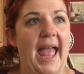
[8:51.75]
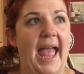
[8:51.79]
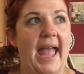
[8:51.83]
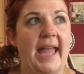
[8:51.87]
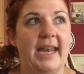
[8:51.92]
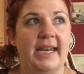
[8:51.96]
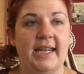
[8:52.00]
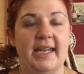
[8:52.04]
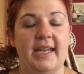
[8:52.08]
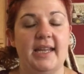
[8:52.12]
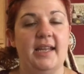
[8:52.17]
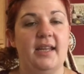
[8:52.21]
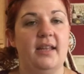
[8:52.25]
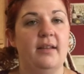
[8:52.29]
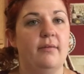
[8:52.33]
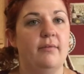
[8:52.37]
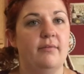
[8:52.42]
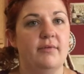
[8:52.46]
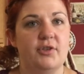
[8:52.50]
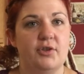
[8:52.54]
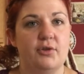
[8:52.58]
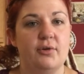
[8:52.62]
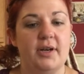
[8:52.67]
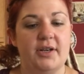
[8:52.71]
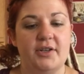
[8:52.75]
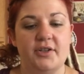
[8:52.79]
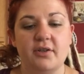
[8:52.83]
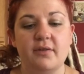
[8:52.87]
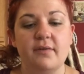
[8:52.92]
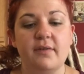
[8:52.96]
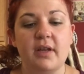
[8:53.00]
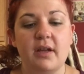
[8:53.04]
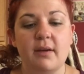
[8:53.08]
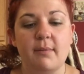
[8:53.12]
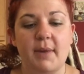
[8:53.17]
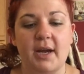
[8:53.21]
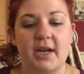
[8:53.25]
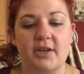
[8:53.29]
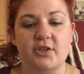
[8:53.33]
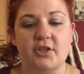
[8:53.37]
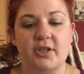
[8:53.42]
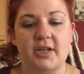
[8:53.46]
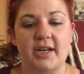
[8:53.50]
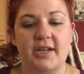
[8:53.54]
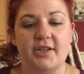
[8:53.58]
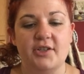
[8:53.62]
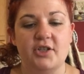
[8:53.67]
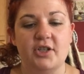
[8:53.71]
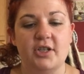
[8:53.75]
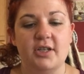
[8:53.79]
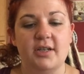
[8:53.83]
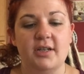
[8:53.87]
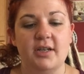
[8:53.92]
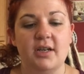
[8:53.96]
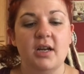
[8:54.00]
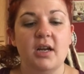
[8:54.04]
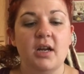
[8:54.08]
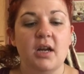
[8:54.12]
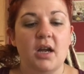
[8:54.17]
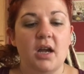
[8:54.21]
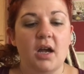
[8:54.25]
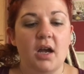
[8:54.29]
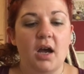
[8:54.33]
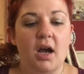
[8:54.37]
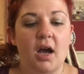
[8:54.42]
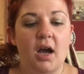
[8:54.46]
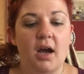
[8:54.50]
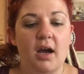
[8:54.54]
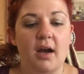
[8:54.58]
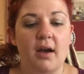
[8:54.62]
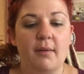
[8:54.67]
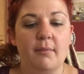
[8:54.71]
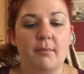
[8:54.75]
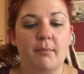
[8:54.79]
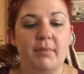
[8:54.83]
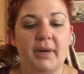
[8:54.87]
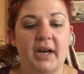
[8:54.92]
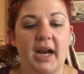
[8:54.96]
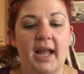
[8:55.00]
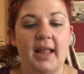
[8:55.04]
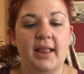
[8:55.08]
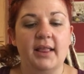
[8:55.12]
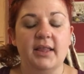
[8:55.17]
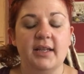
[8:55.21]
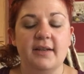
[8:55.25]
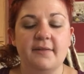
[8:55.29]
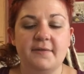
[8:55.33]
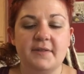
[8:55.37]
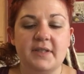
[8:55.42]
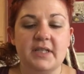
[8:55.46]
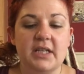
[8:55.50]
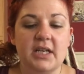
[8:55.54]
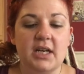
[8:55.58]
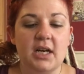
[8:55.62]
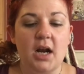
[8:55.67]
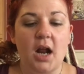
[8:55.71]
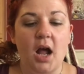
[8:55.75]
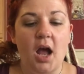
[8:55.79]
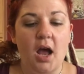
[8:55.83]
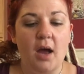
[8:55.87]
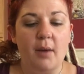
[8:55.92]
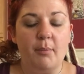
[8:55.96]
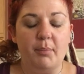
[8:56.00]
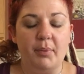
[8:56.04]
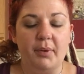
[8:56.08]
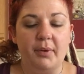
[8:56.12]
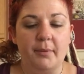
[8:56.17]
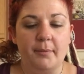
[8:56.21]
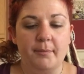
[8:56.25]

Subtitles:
any stretch of the imagination, but I lifted it up